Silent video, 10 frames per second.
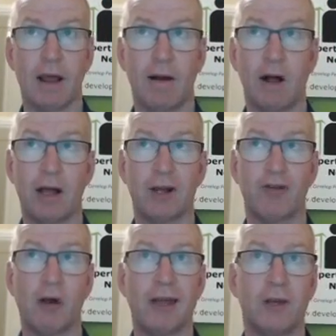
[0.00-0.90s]
going to
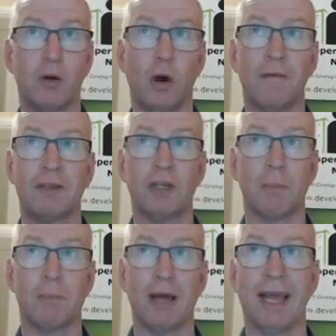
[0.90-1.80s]
try and do off the
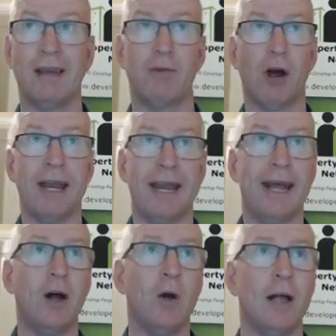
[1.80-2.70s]
top of my head right
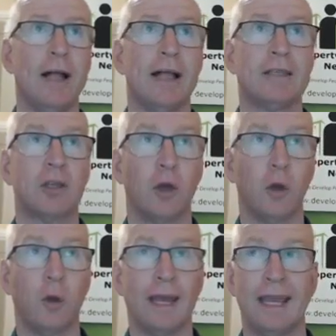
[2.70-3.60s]
now.
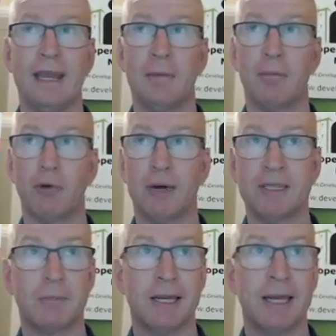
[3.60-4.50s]
So in
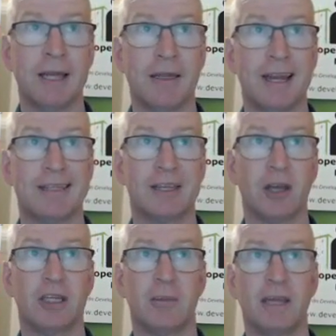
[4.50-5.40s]
Brisbane, that is
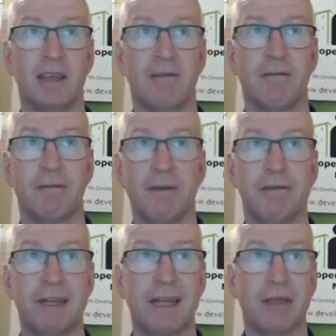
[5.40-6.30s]
going to be the
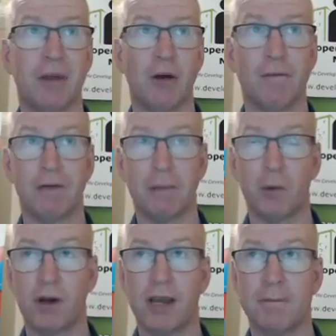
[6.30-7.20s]
15th of
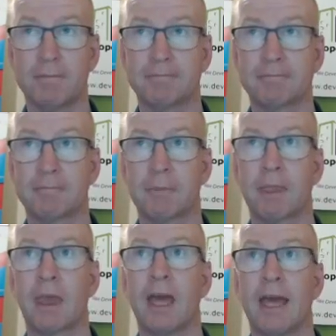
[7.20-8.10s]
February.
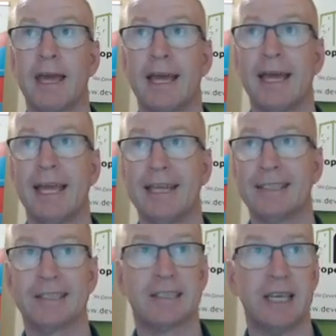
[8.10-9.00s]

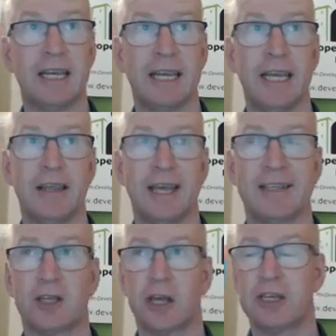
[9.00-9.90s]
In Sydney, that
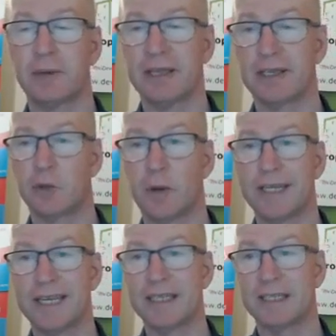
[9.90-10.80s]
is going to be the
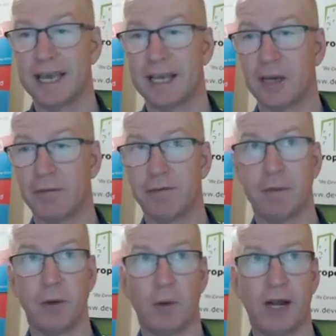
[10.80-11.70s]
22nd of
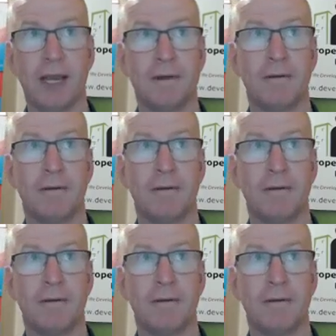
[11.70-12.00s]
February.